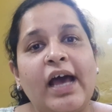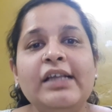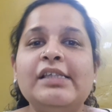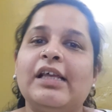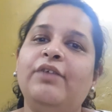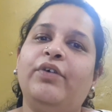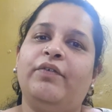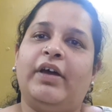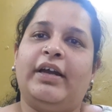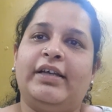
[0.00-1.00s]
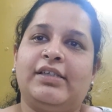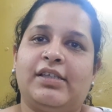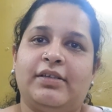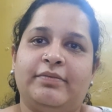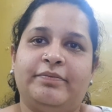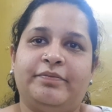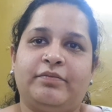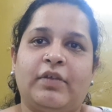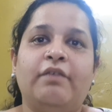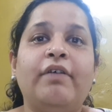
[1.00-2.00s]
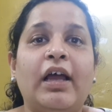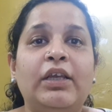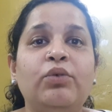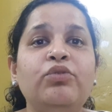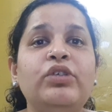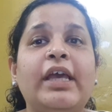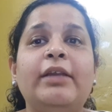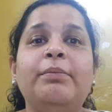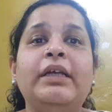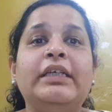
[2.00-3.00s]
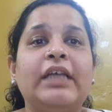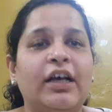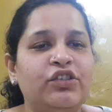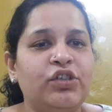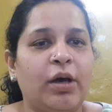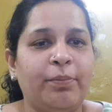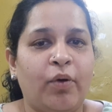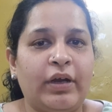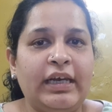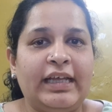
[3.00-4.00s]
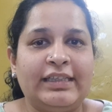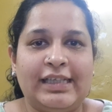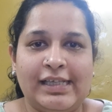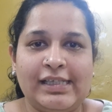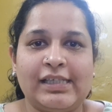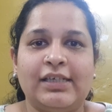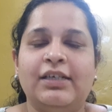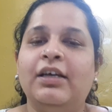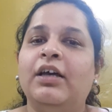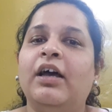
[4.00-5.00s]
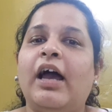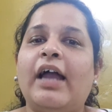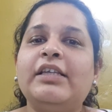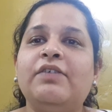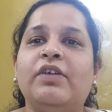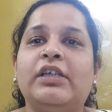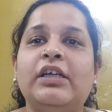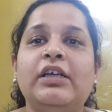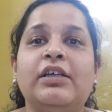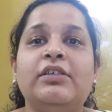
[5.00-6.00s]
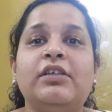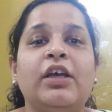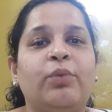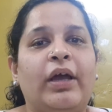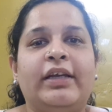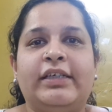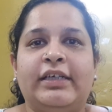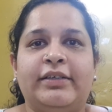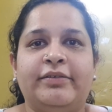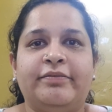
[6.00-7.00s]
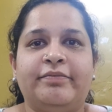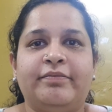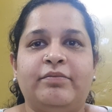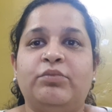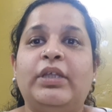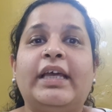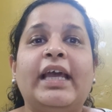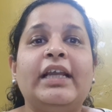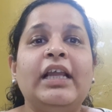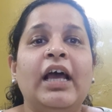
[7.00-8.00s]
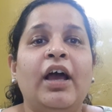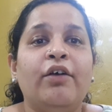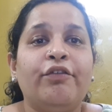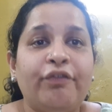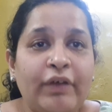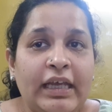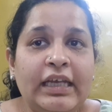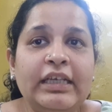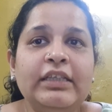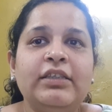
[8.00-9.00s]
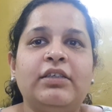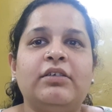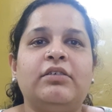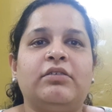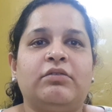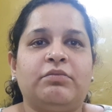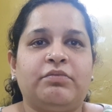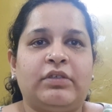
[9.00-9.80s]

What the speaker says: and self-awareness. Values can be touched upon in this activity is equality. They can feel the